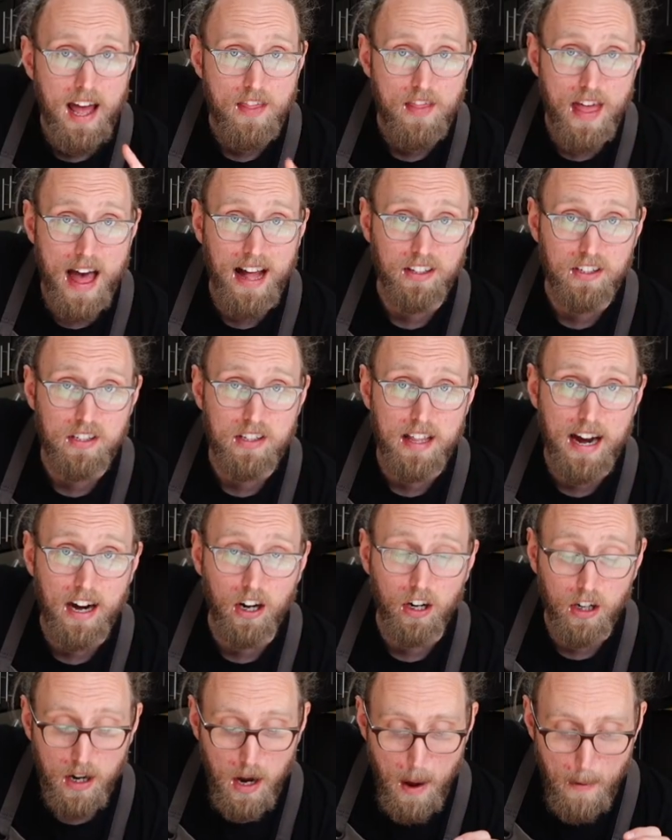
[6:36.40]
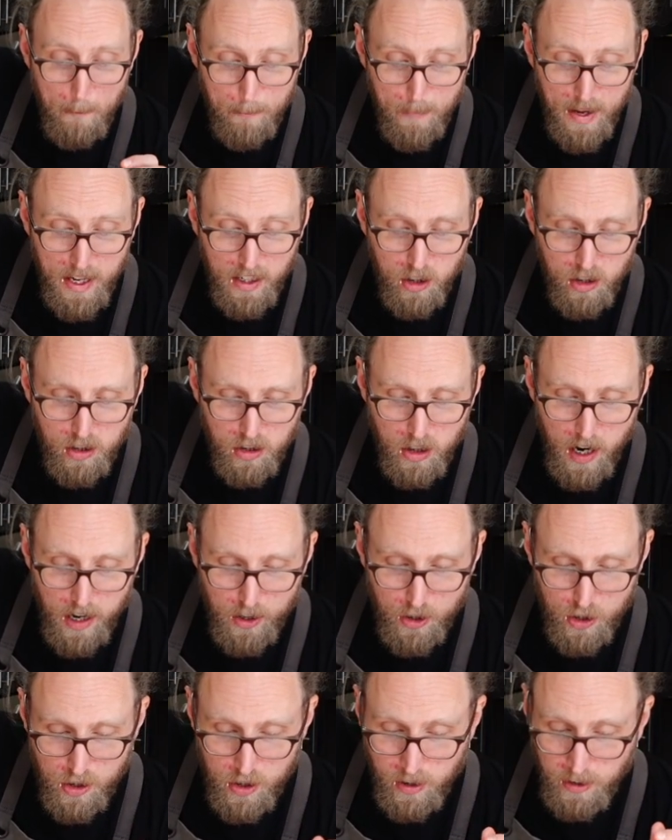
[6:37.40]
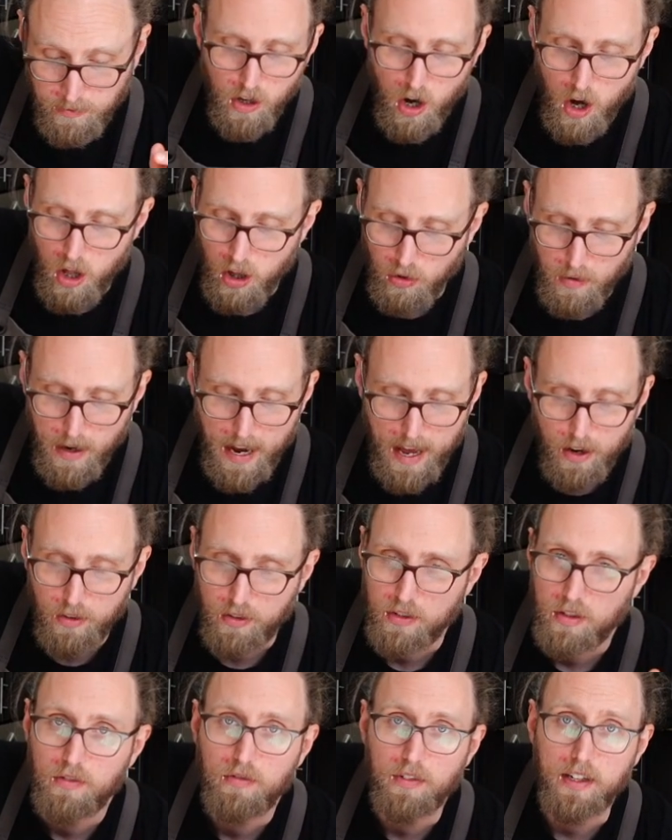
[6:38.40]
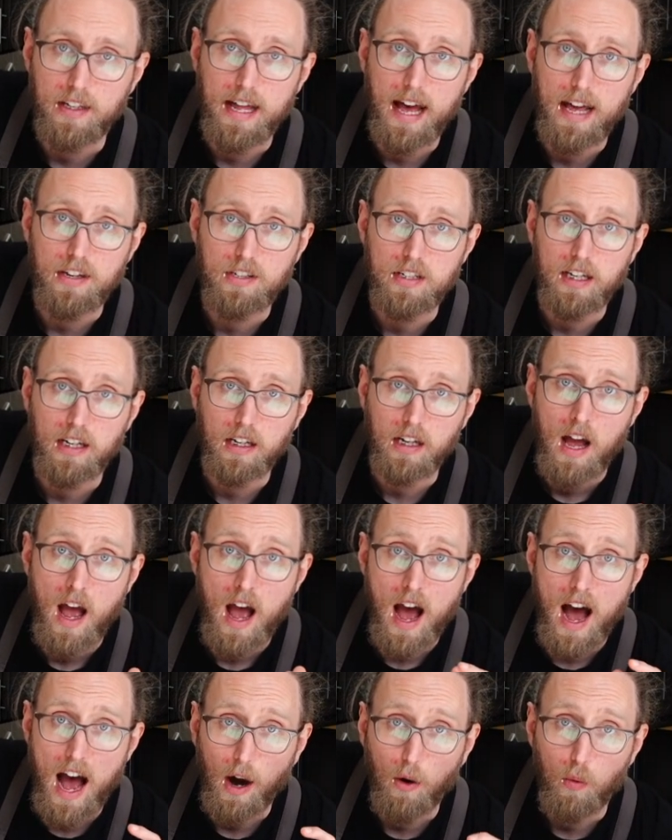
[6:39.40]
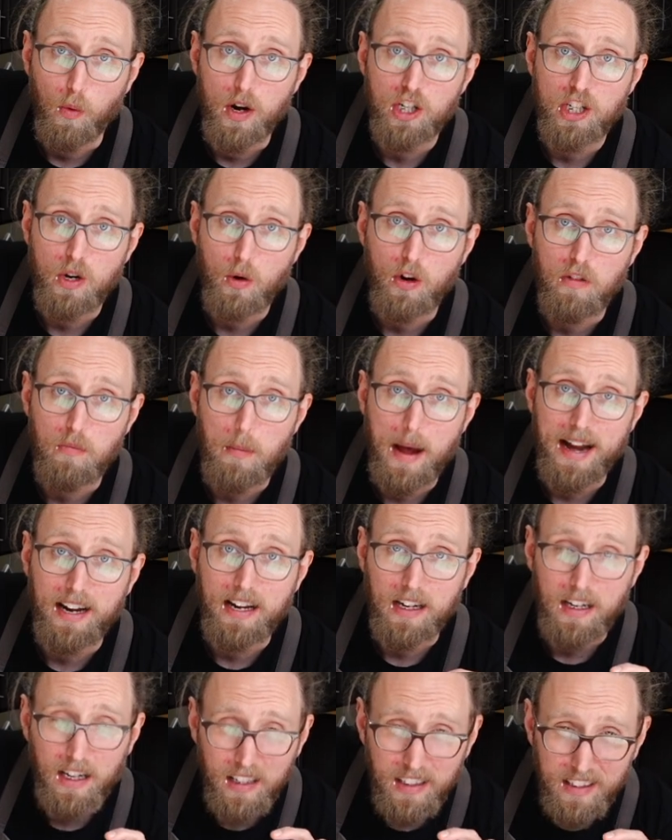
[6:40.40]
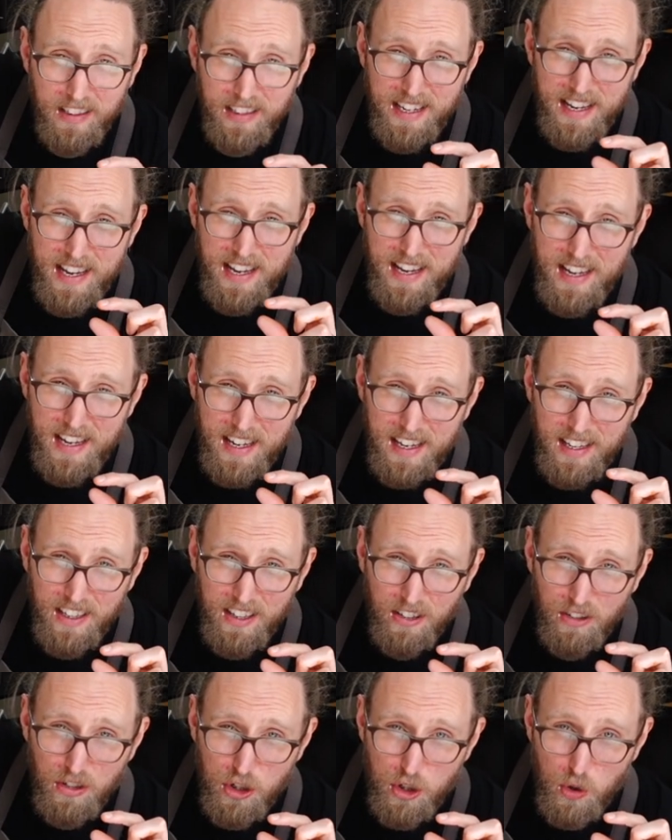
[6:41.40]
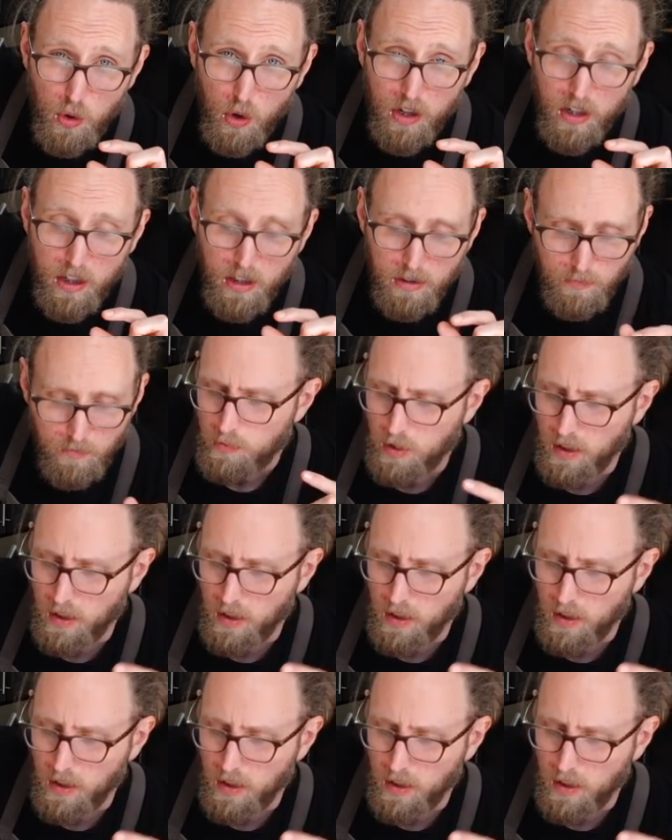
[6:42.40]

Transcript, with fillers: That's there. Big crunch. All around, fantastic. I wish I would have made it a little shorter,